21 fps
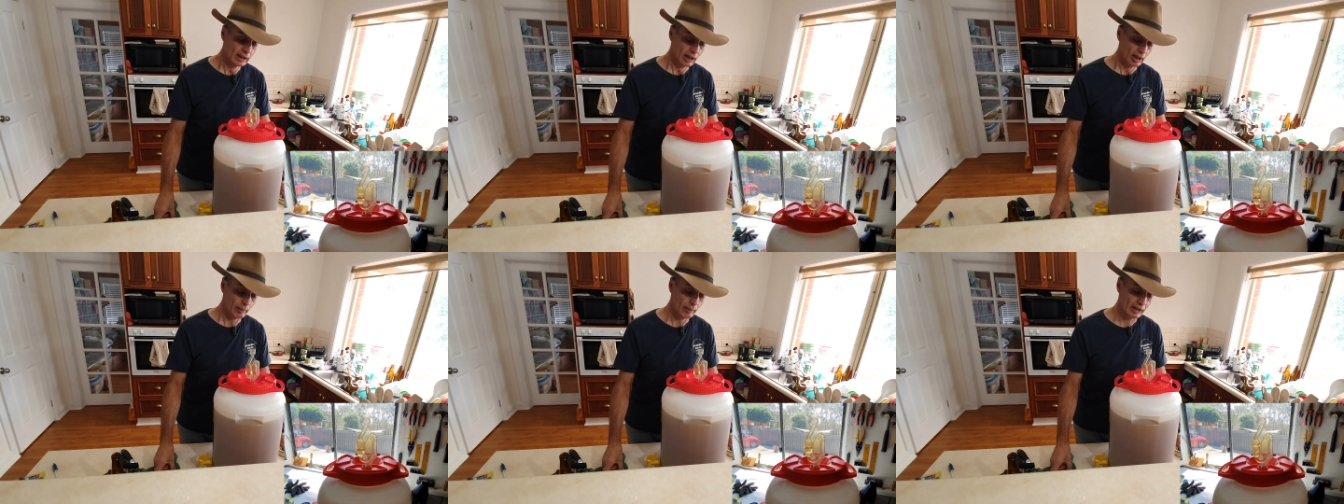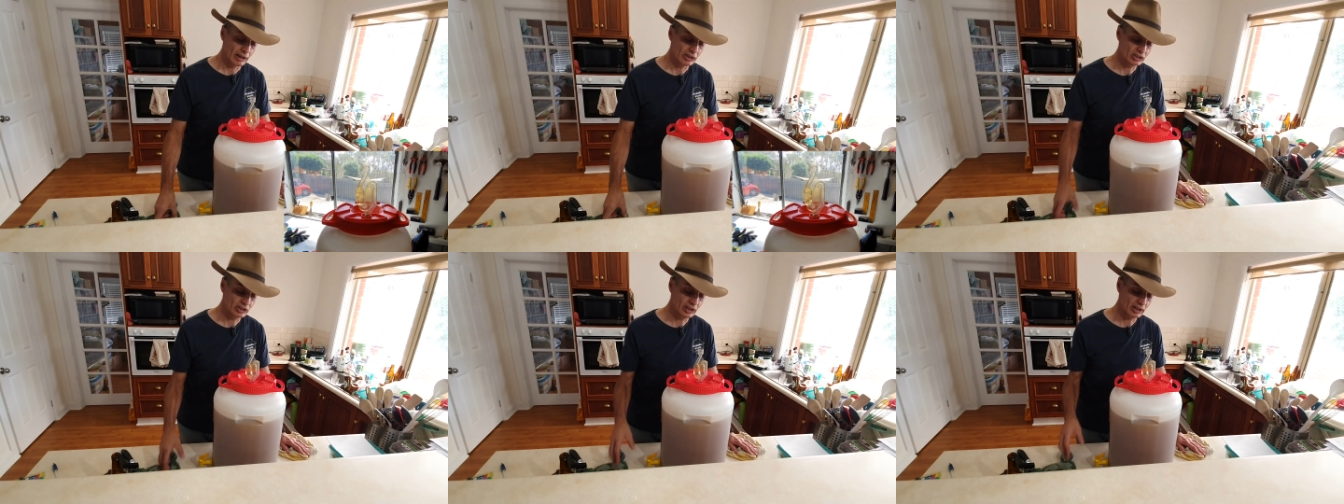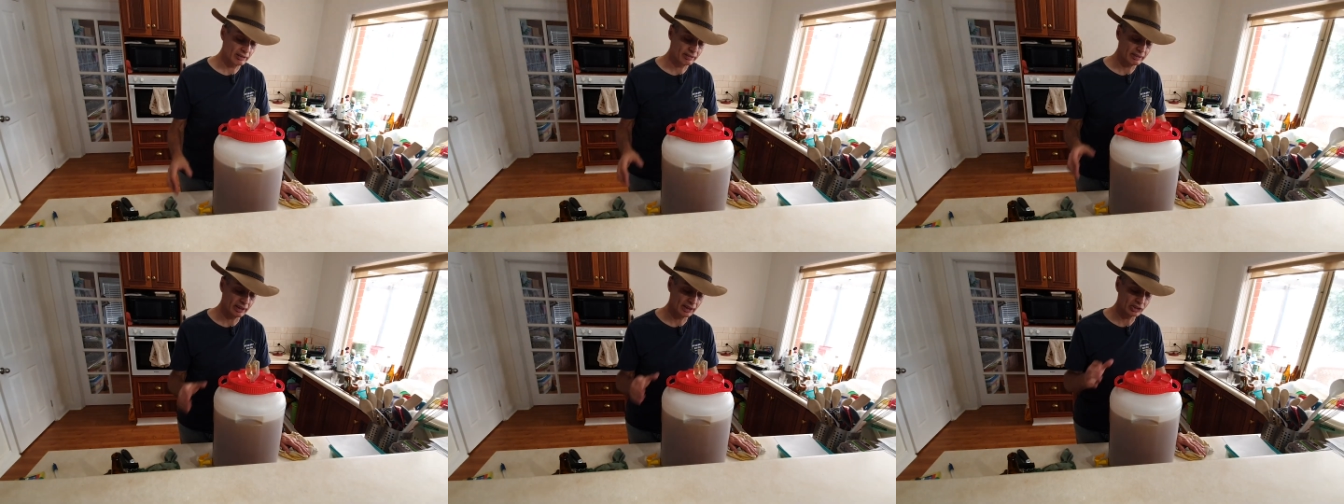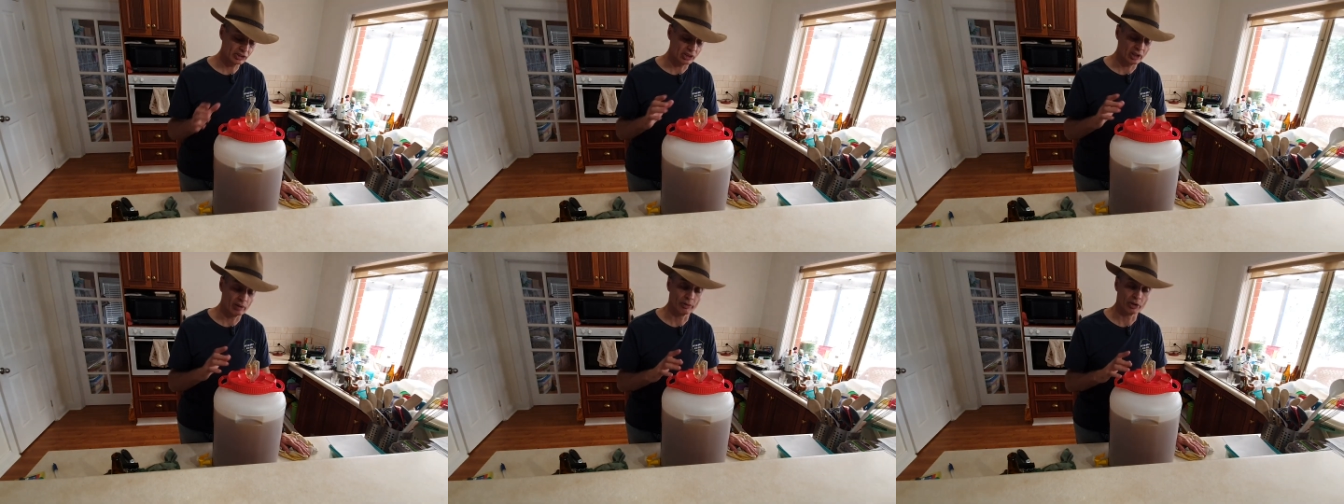amongst other
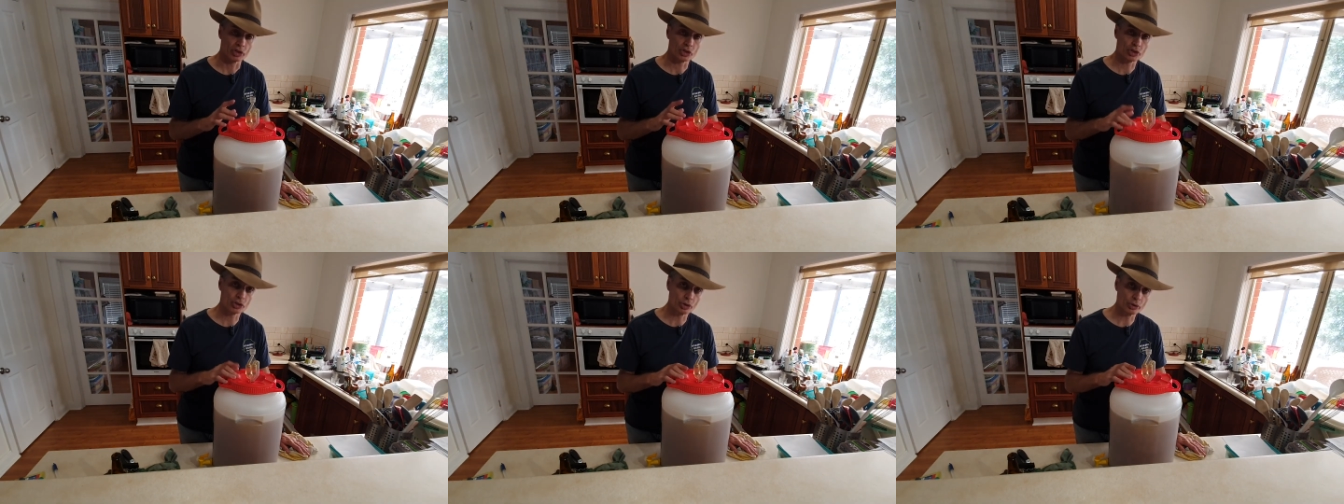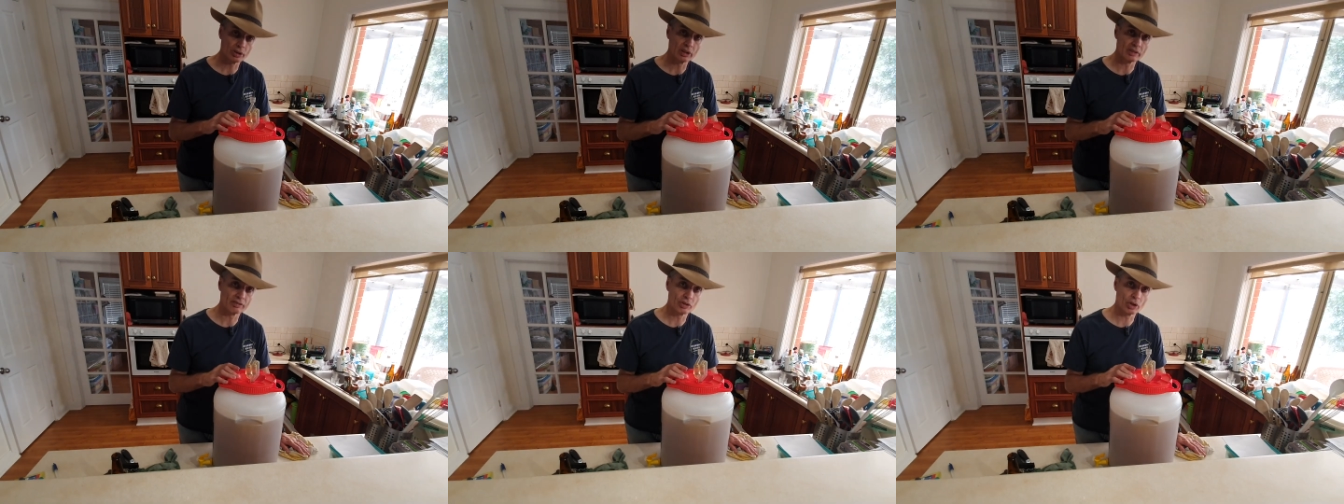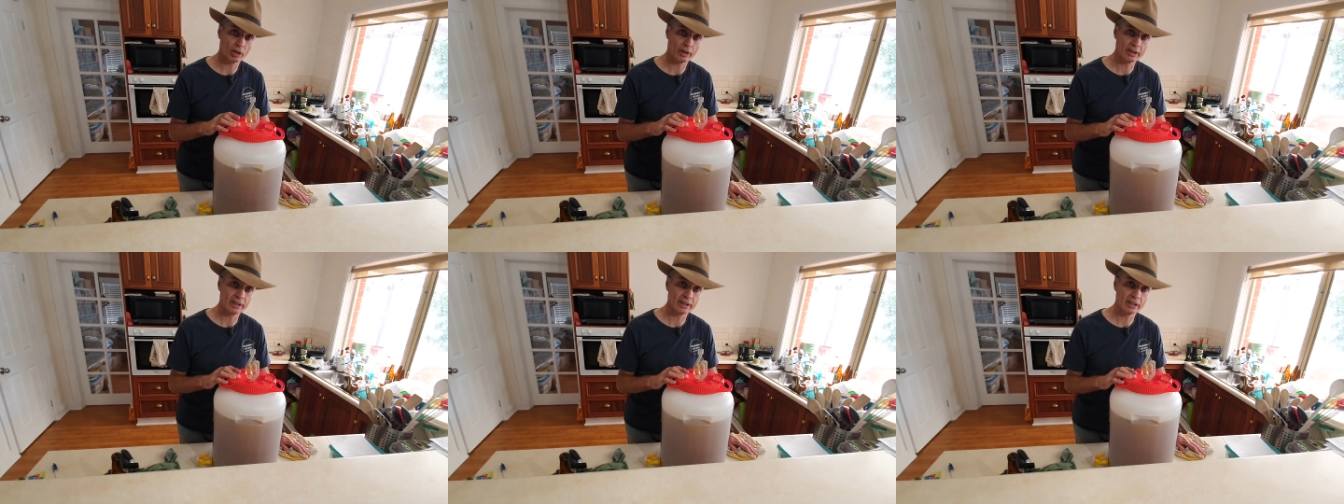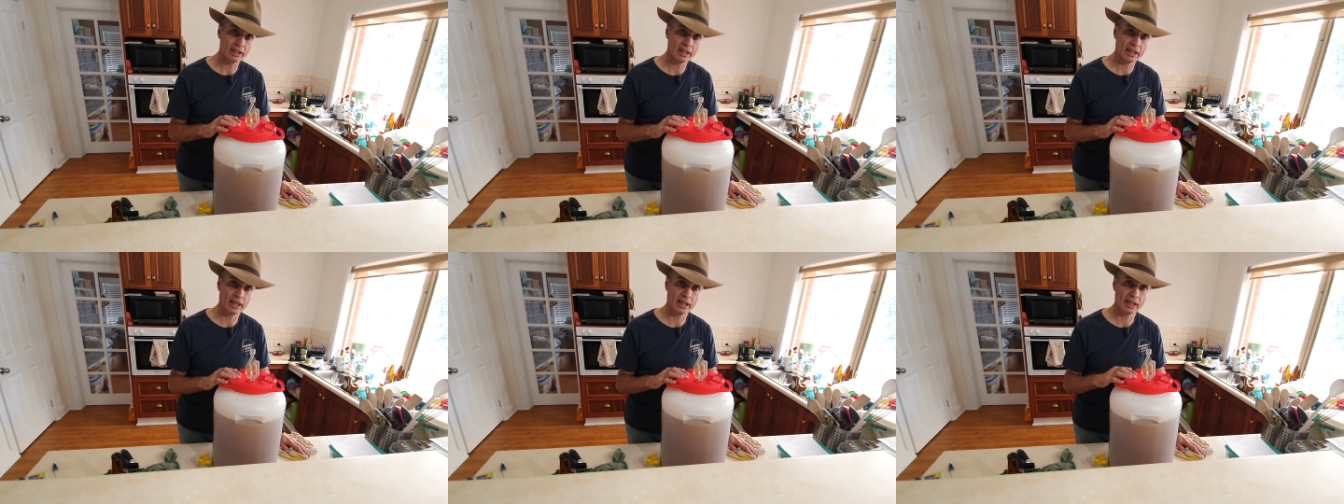things, and how much sugar you've got in
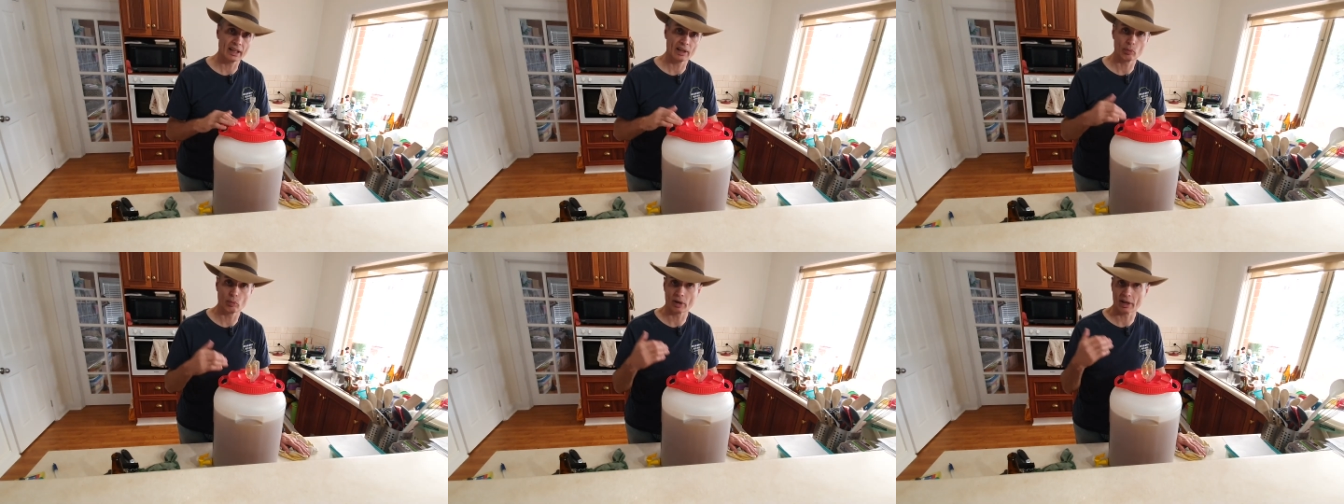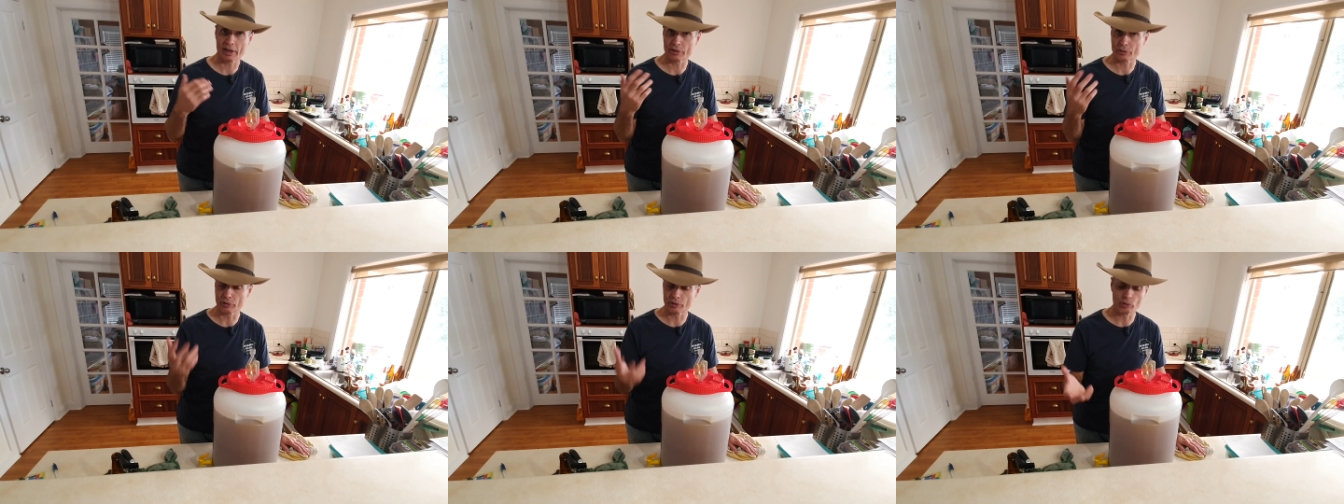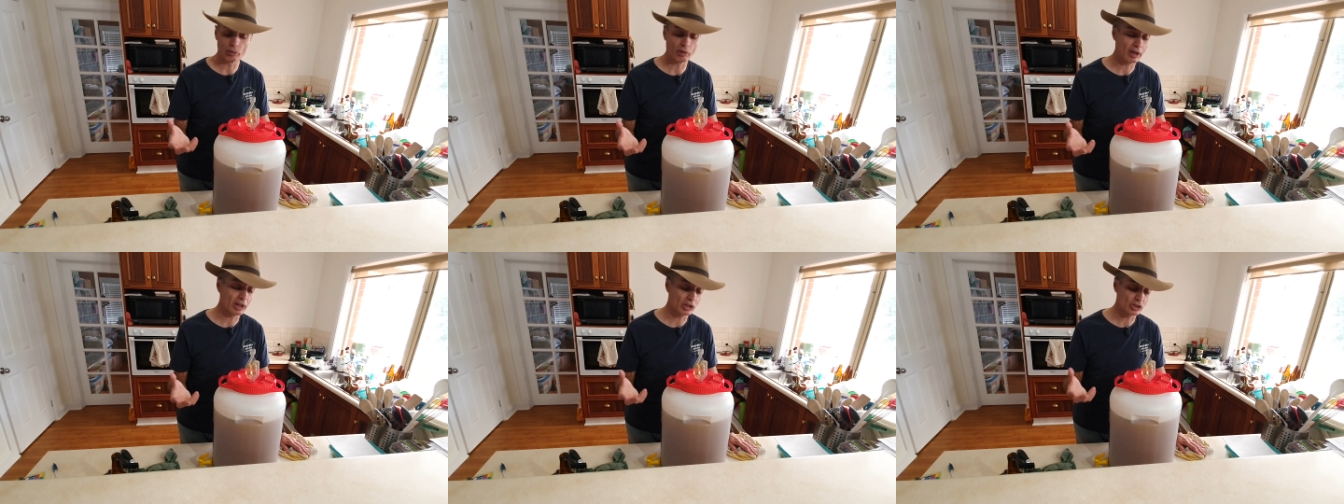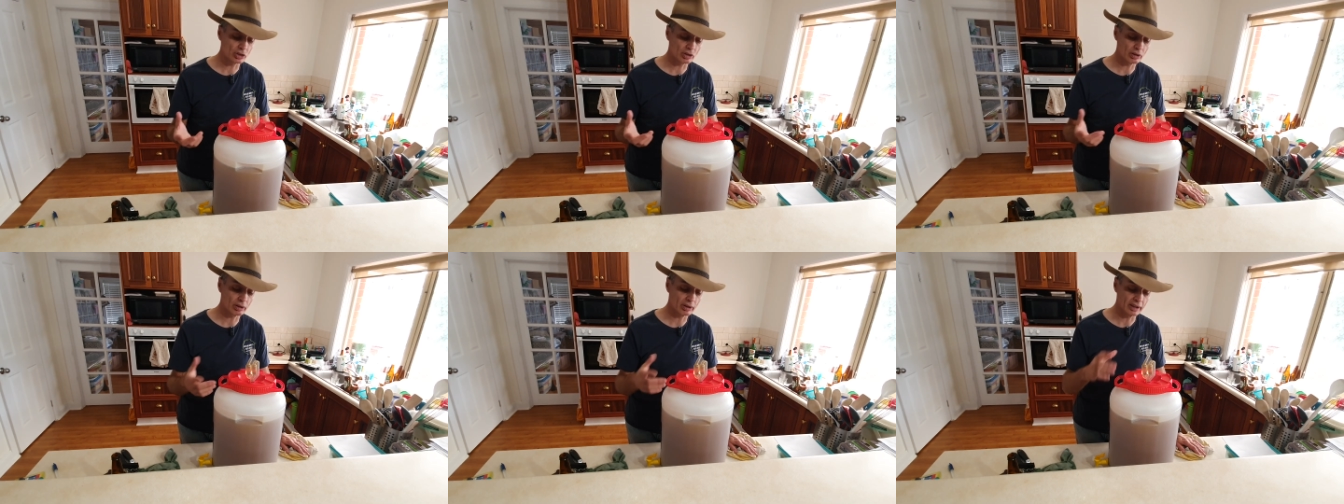there, what other
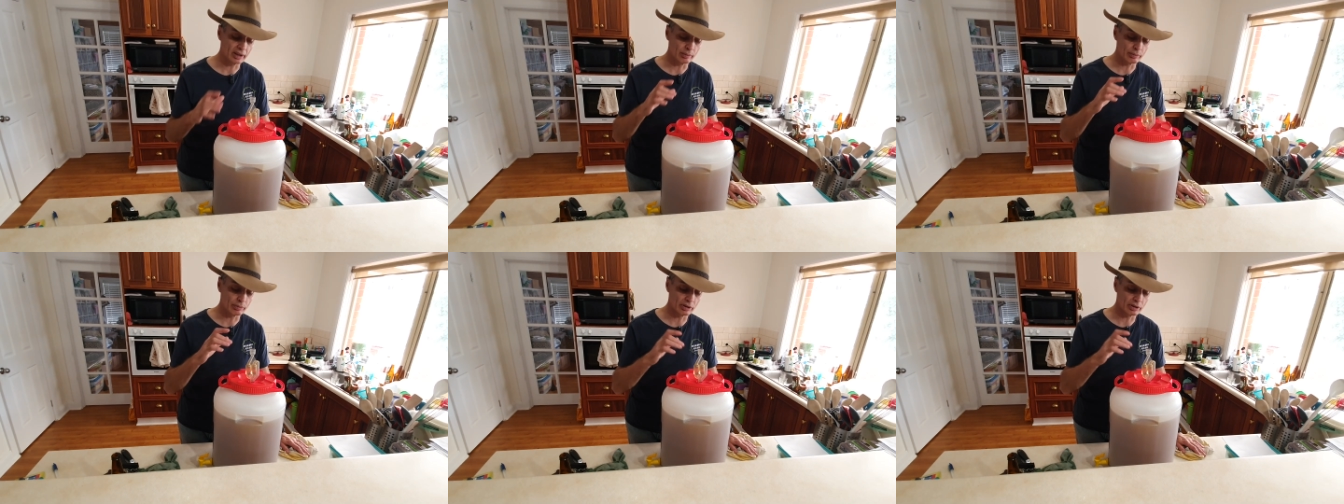ingredients you've got in.